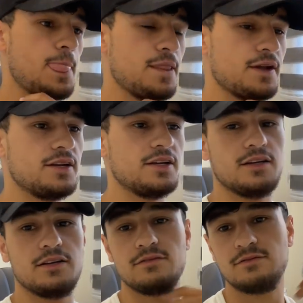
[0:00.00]
They're
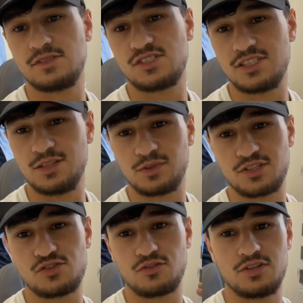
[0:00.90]
gonna see what the
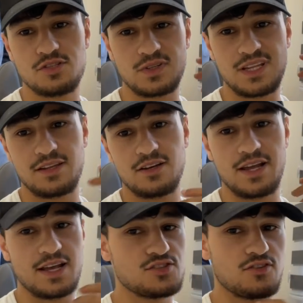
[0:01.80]
story is with that. They're
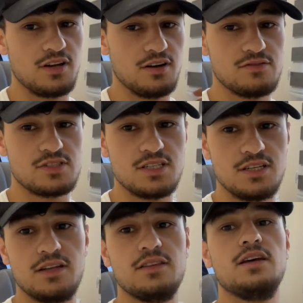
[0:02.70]
gonna x-ray obviously,
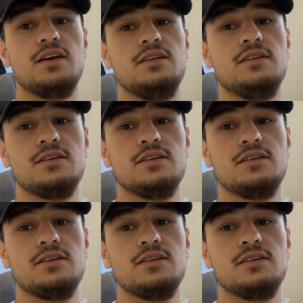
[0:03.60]
and then